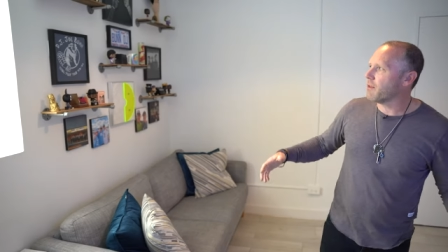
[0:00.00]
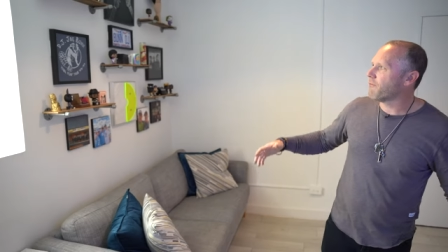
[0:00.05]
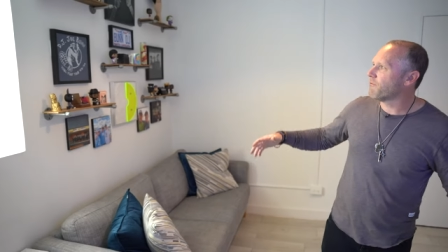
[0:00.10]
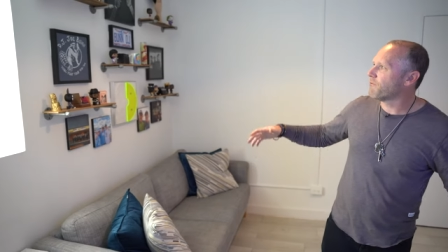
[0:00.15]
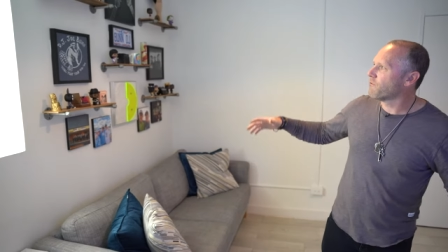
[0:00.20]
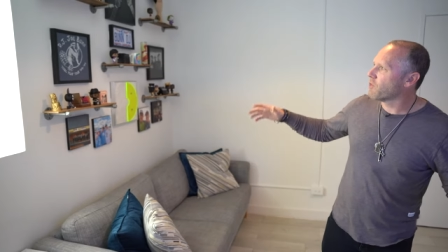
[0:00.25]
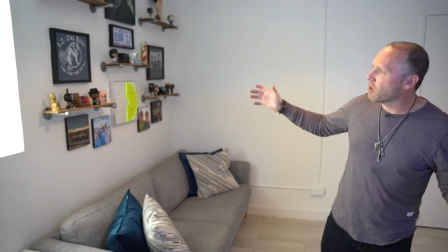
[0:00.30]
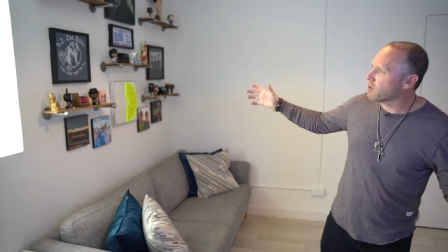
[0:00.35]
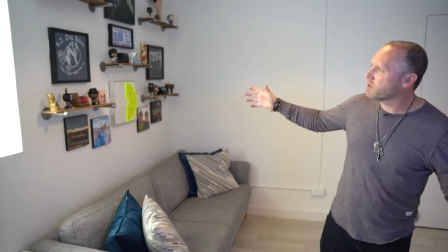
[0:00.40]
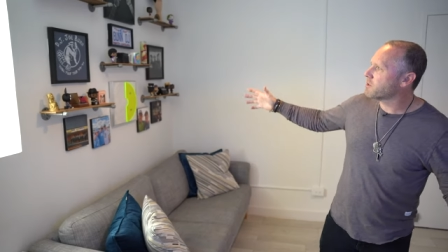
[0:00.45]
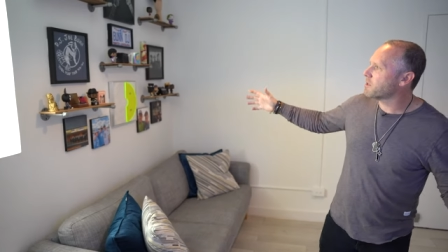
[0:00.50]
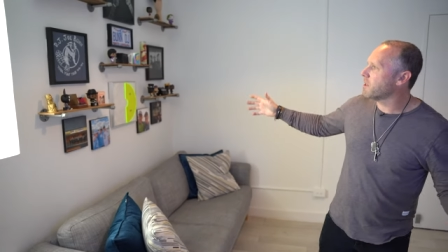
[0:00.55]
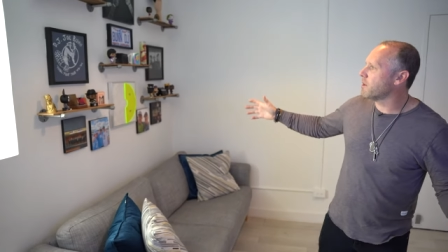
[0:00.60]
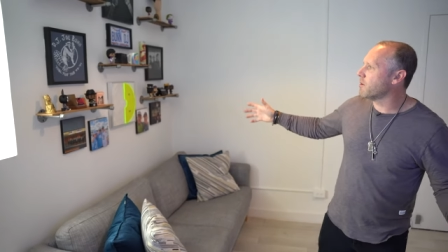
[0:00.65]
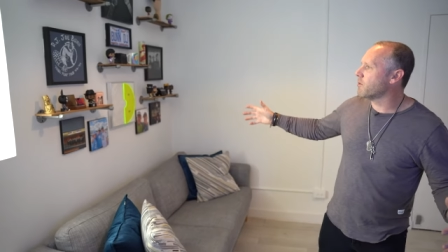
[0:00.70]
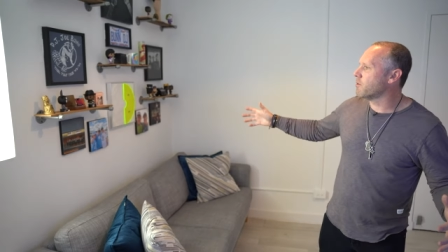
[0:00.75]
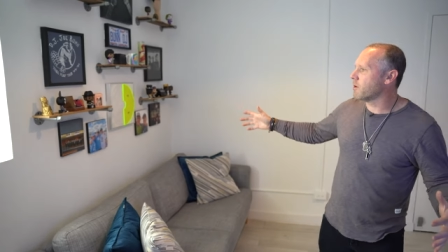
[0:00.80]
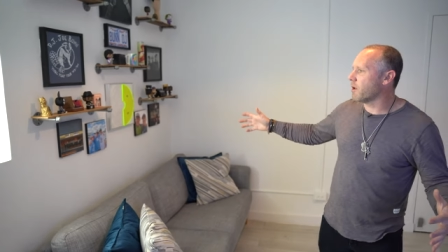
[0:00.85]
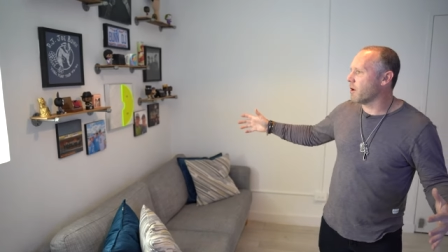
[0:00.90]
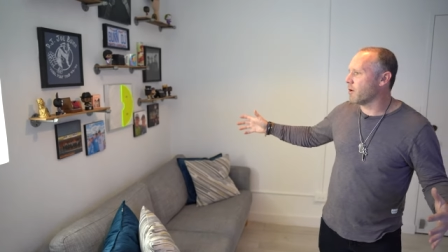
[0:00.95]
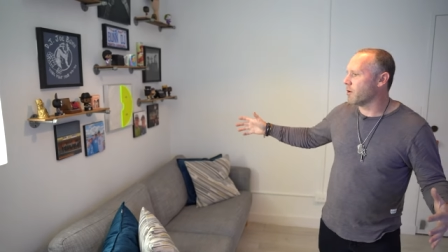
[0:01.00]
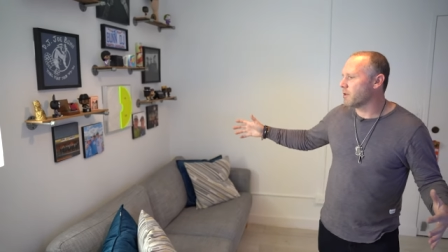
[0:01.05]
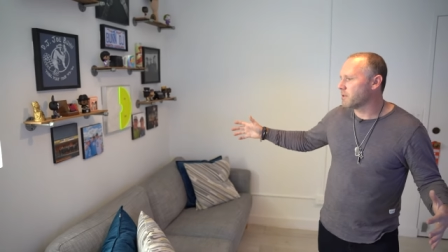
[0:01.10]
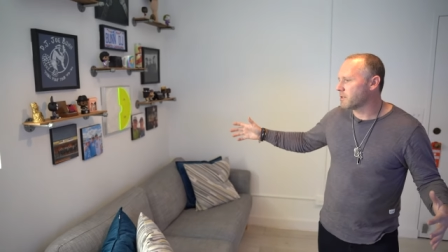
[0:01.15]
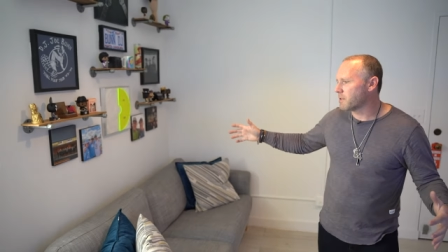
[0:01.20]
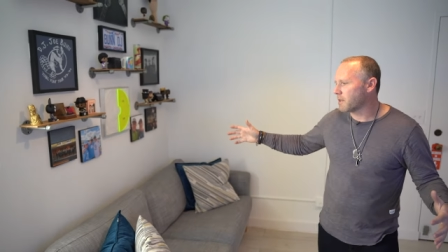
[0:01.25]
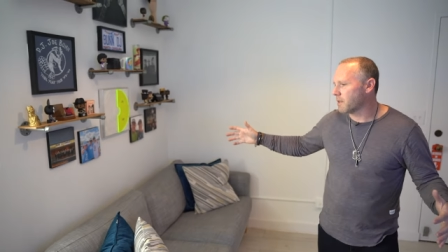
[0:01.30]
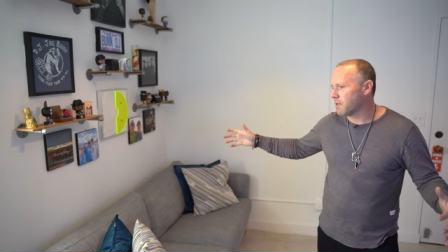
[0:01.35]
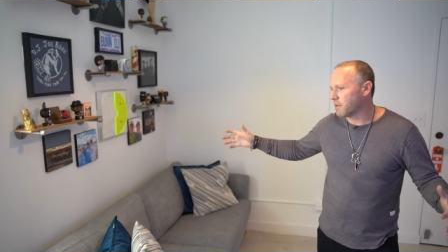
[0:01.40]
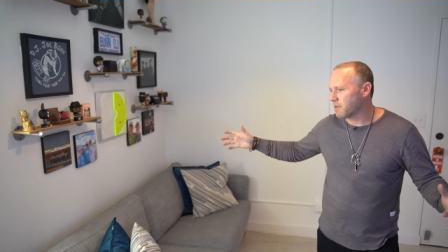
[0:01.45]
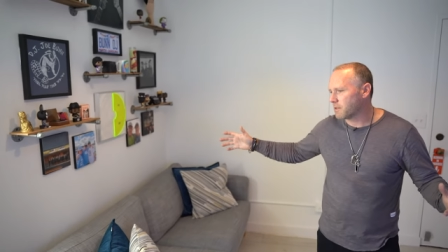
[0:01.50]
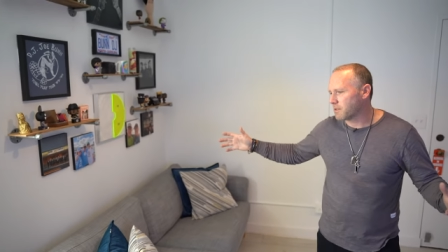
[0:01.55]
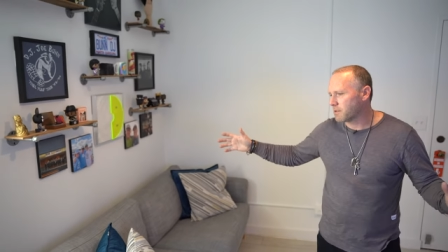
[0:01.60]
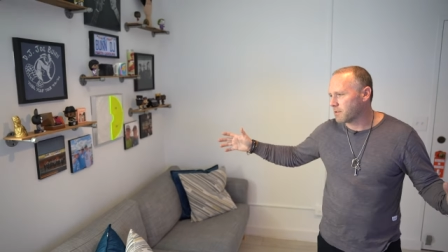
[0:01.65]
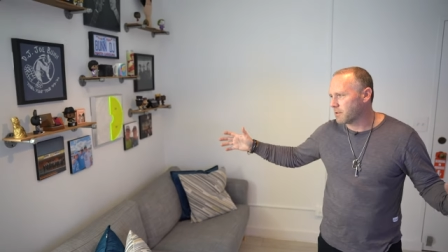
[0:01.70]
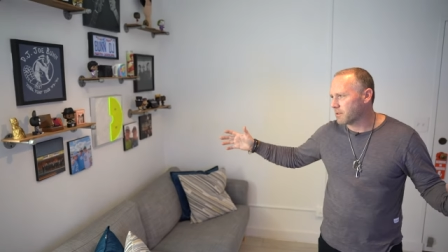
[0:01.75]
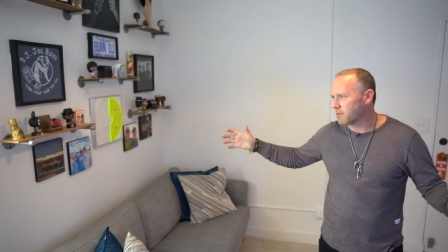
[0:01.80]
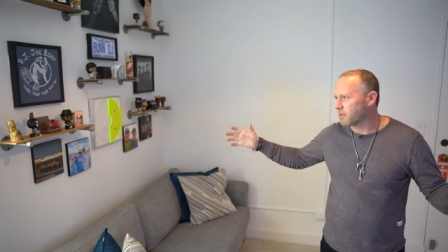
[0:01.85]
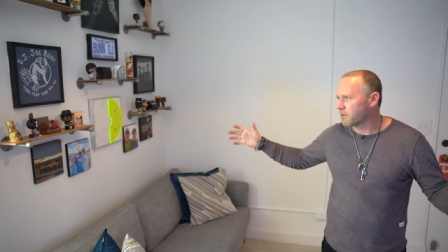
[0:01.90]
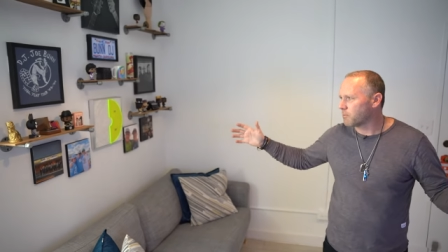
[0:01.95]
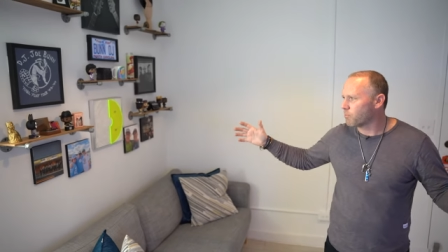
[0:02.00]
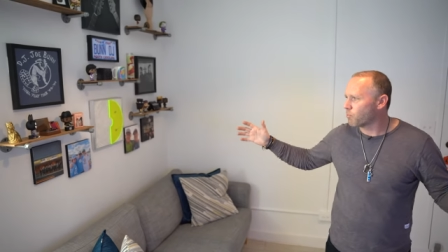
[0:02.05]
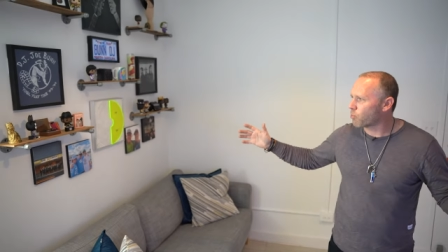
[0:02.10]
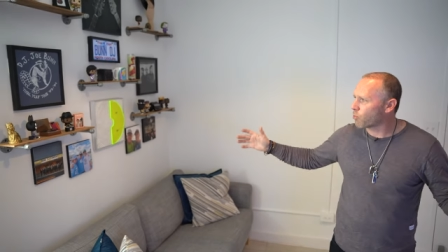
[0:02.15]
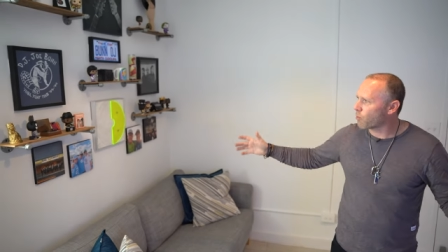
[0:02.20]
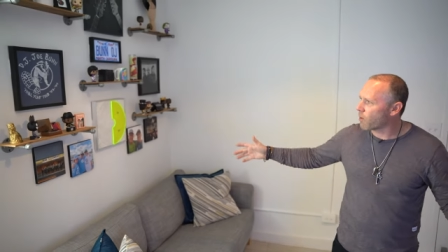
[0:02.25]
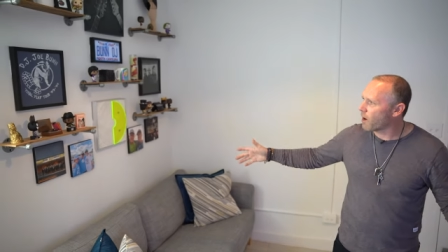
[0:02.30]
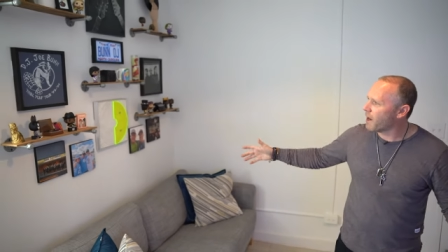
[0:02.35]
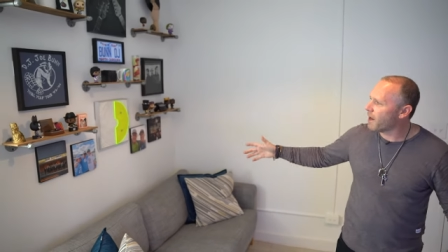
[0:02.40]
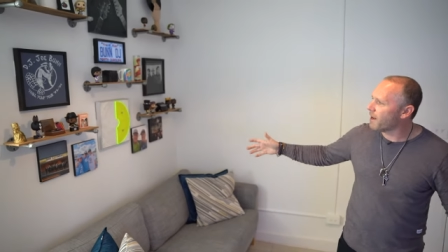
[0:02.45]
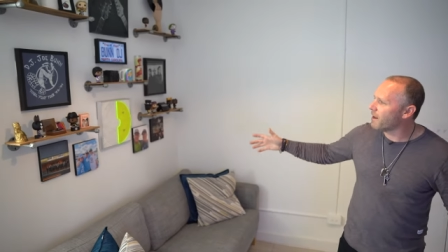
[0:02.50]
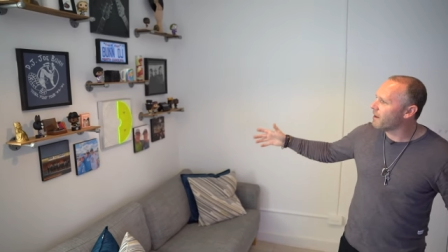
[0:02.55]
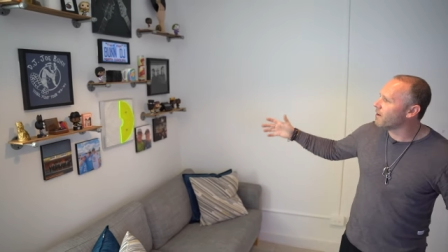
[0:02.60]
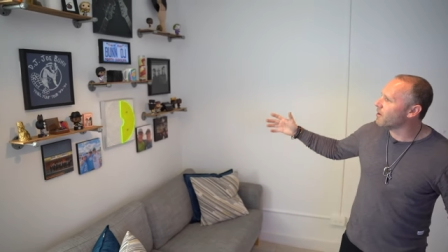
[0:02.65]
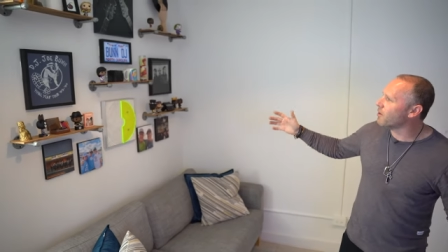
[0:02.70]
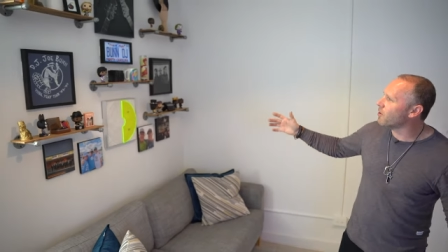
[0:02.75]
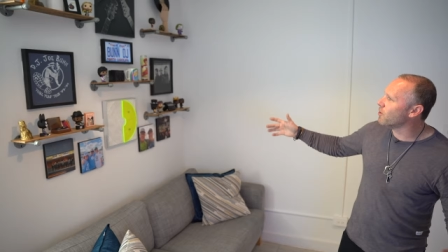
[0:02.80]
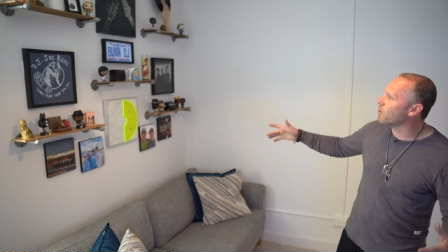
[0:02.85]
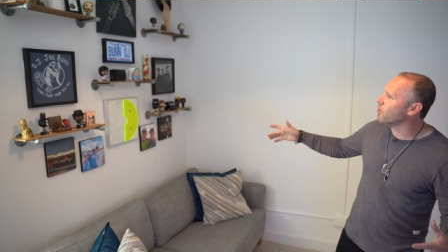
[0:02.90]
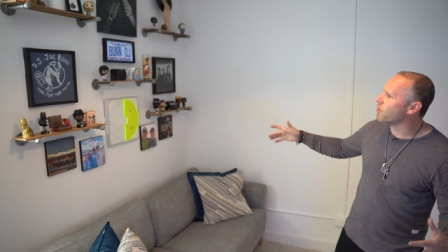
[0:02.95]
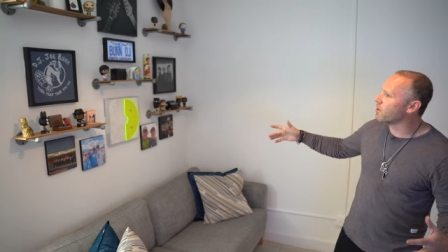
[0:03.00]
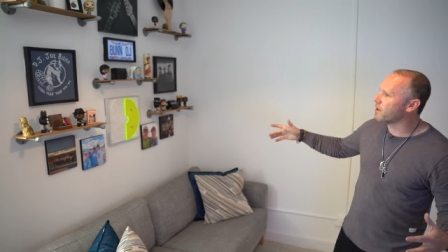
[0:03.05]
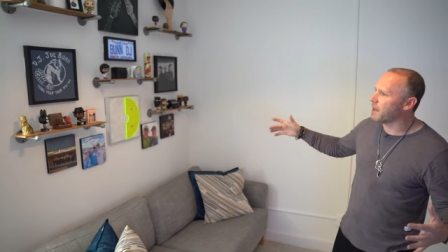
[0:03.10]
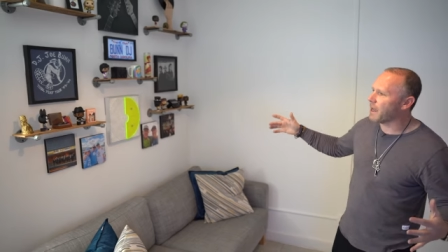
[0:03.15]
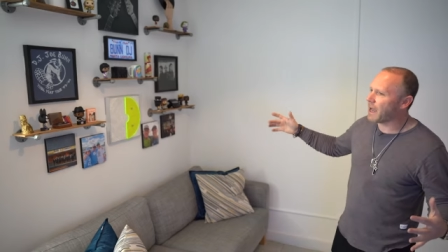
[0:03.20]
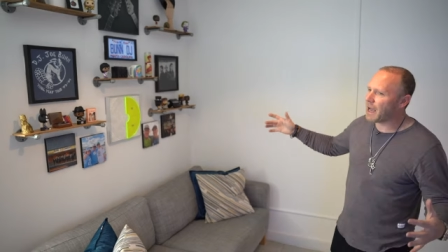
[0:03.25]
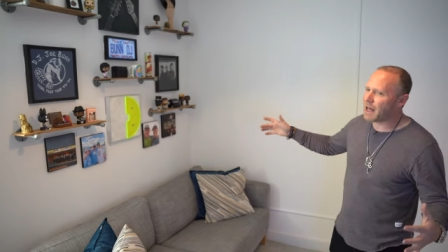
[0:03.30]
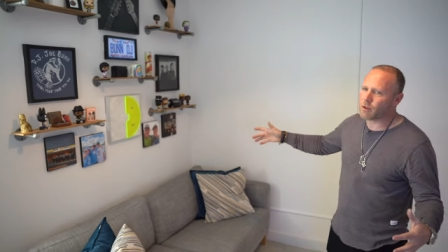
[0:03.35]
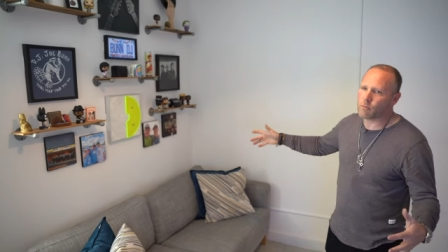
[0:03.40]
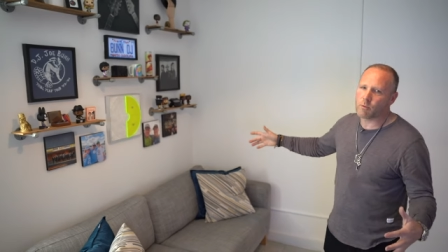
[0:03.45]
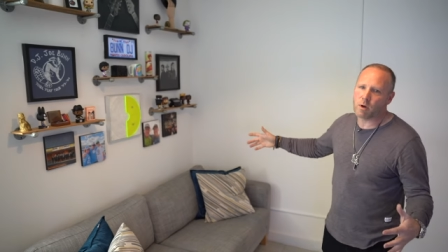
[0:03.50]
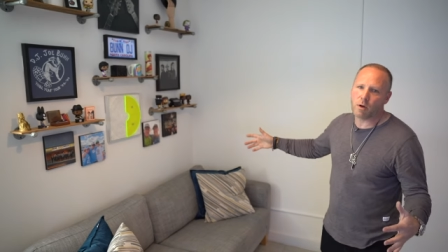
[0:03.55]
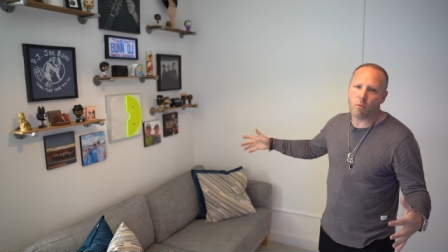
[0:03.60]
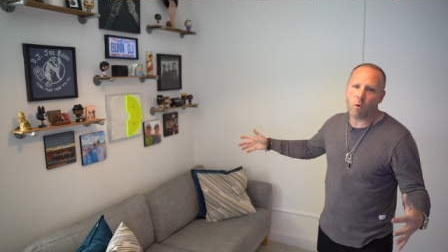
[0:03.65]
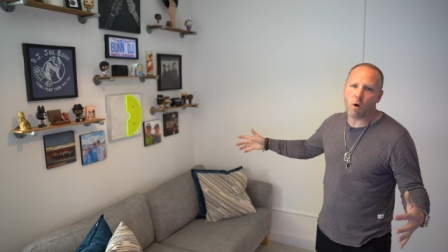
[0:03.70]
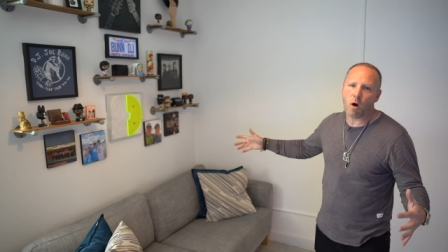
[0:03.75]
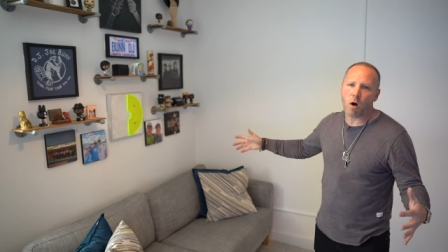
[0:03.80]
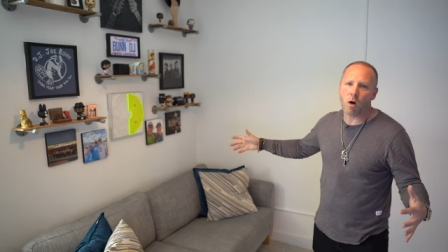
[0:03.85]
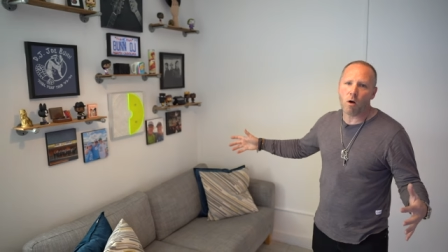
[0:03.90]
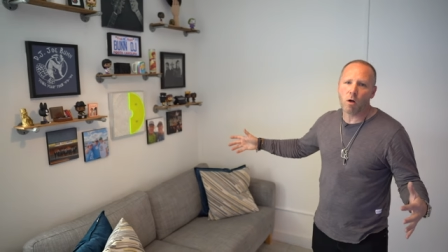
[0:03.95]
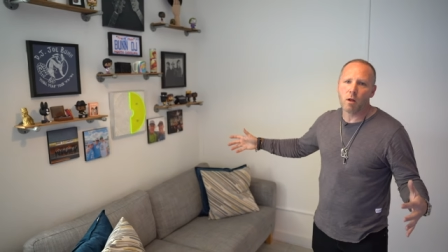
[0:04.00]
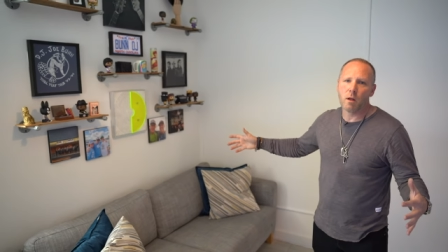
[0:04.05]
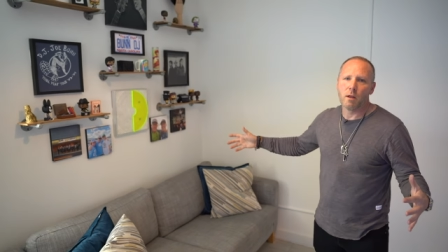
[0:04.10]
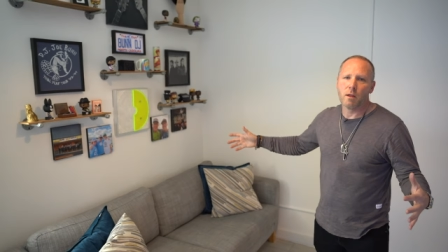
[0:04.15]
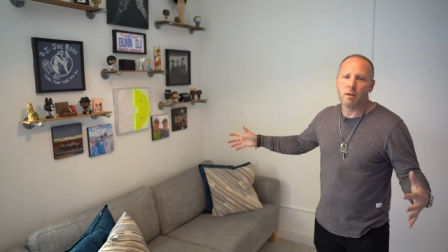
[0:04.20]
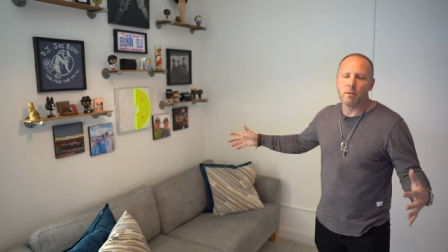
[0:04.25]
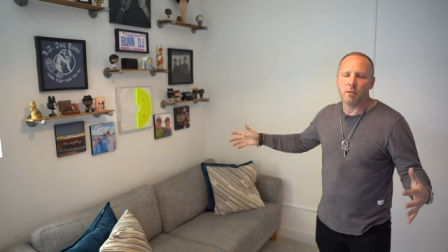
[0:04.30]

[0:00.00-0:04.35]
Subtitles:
The first thing you'll notice is this brand new gallery wall.